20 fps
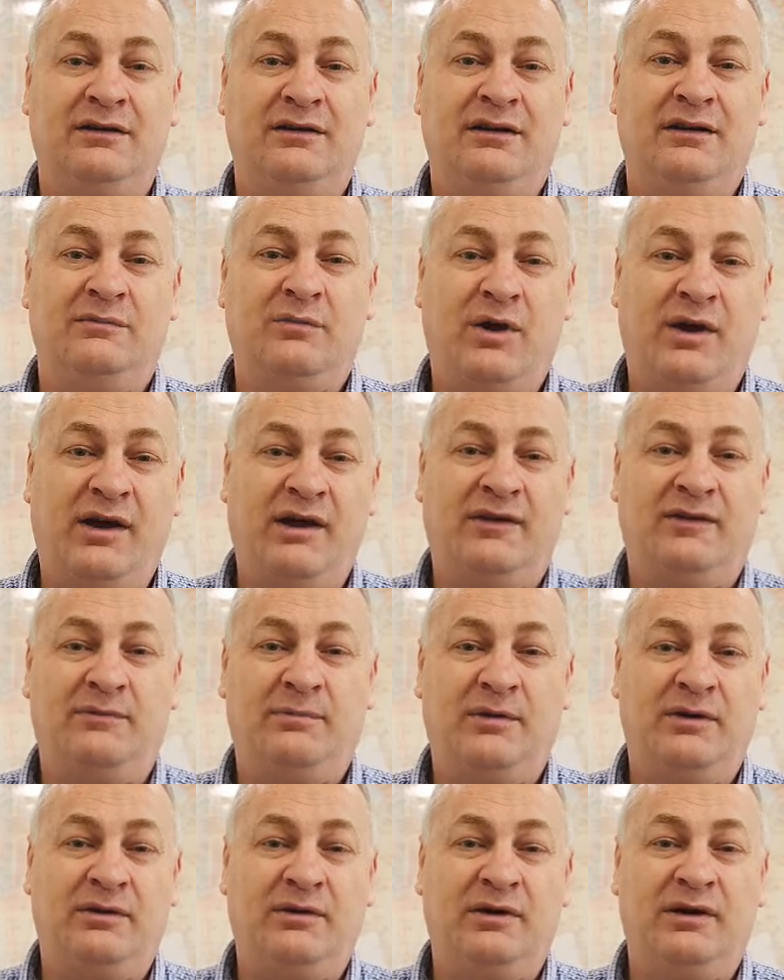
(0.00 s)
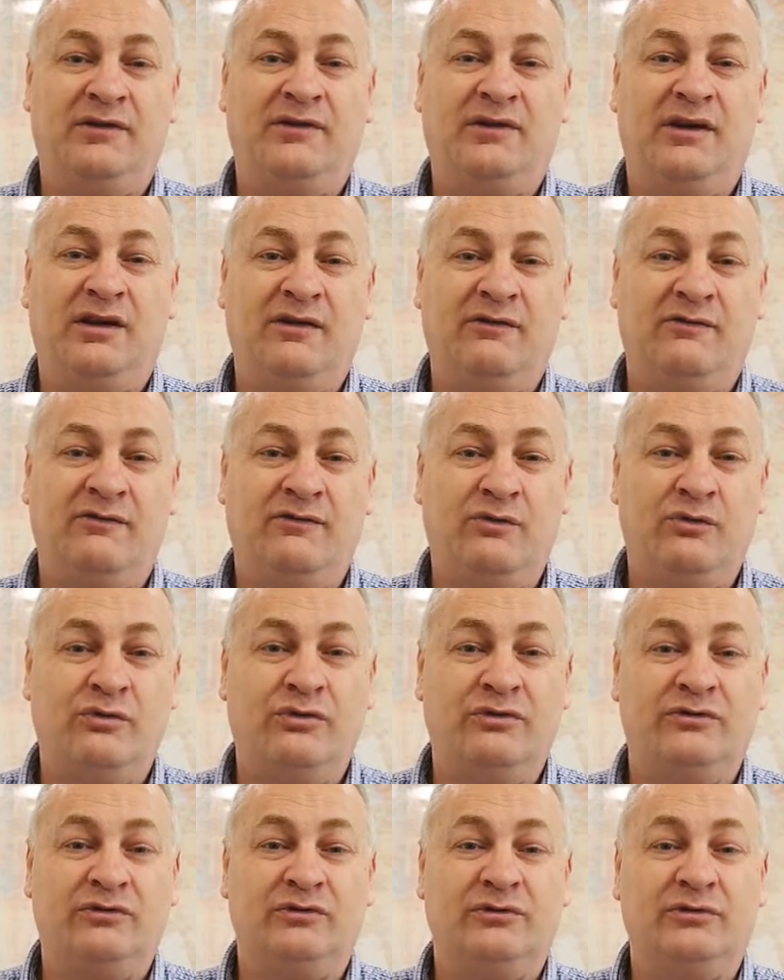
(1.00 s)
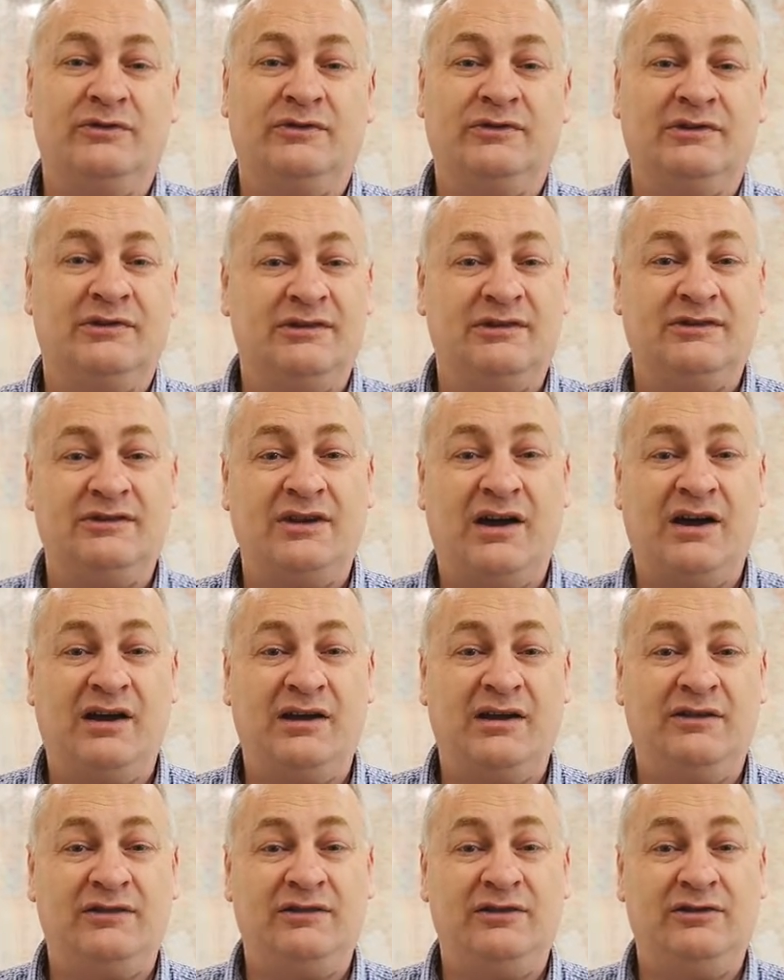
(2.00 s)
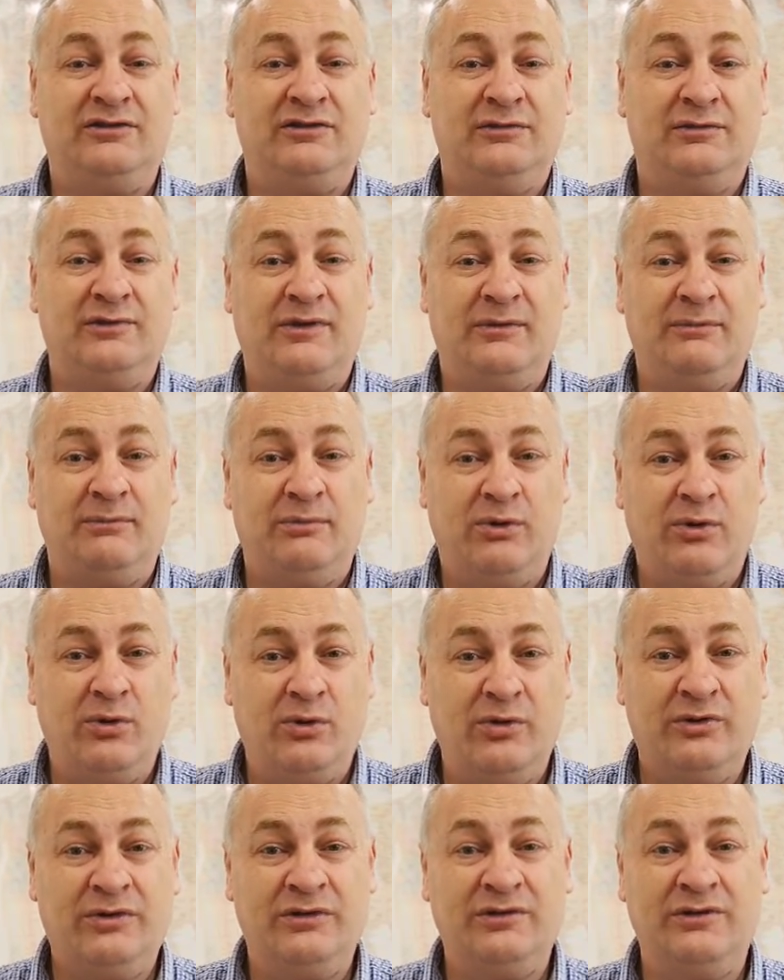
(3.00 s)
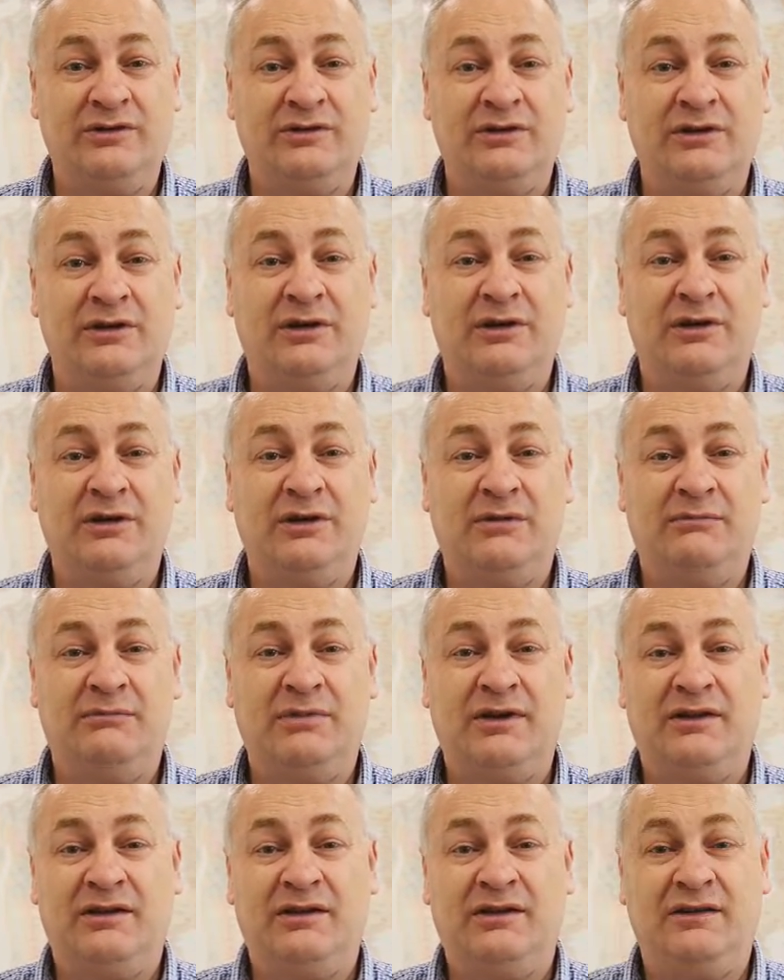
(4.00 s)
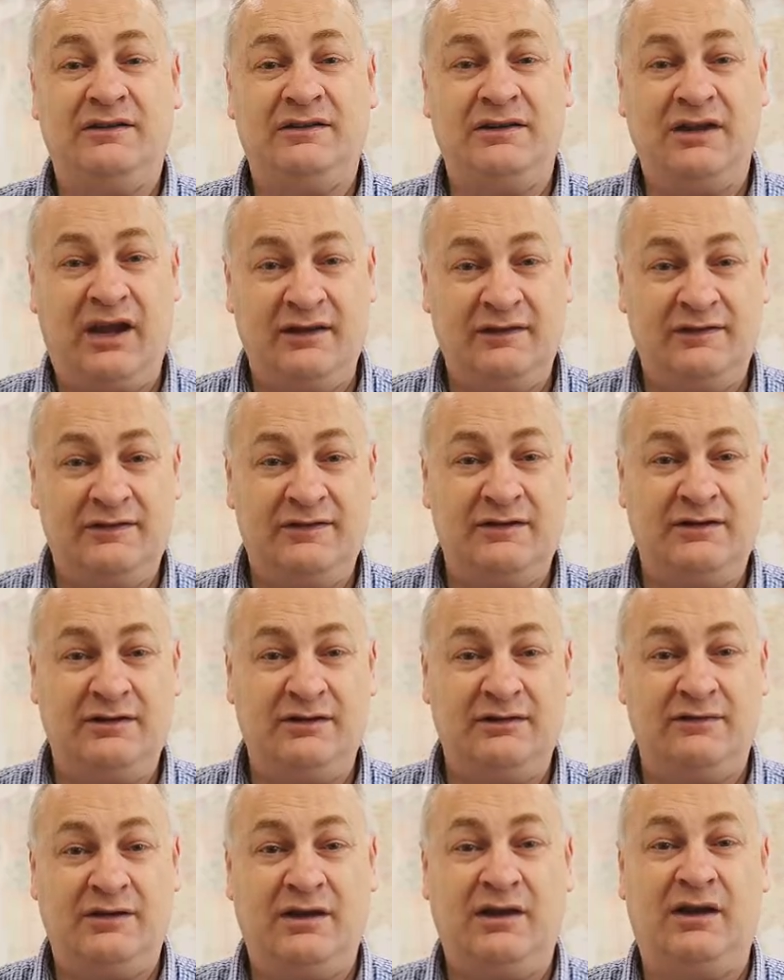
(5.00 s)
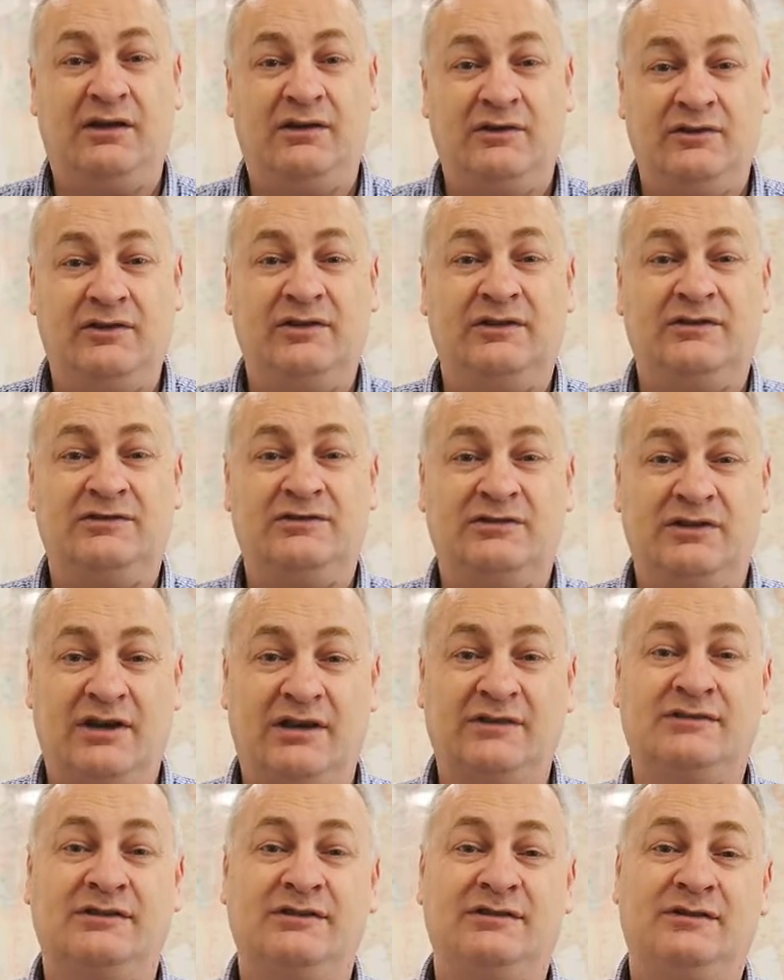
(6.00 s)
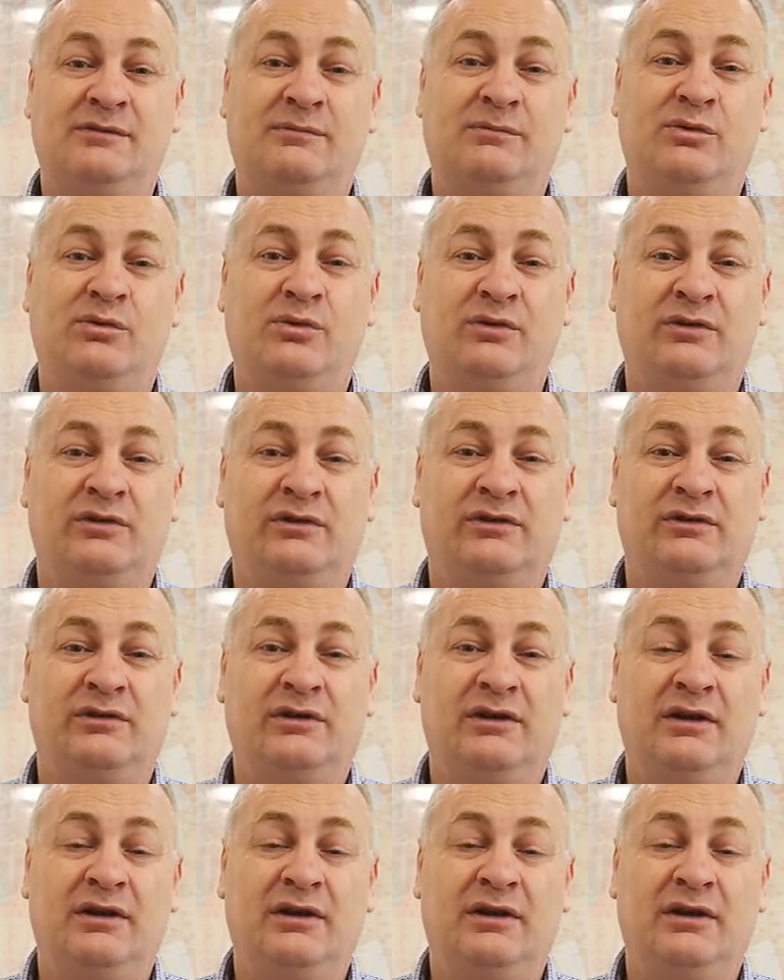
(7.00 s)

In my experience, getting 4 joules to the target tissue is important, but the intensity of the energy is just as important.